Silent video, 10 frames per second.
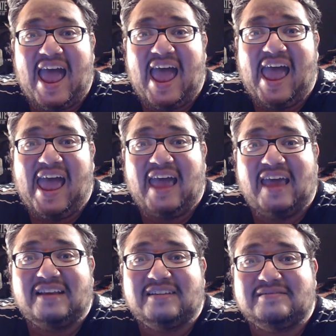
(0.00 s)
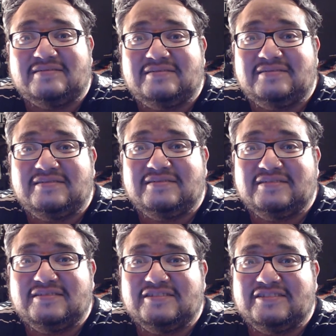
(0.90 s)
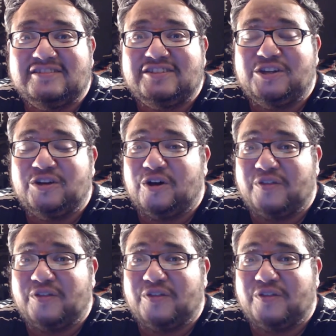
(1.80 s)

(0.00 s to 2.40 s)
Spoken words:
And you know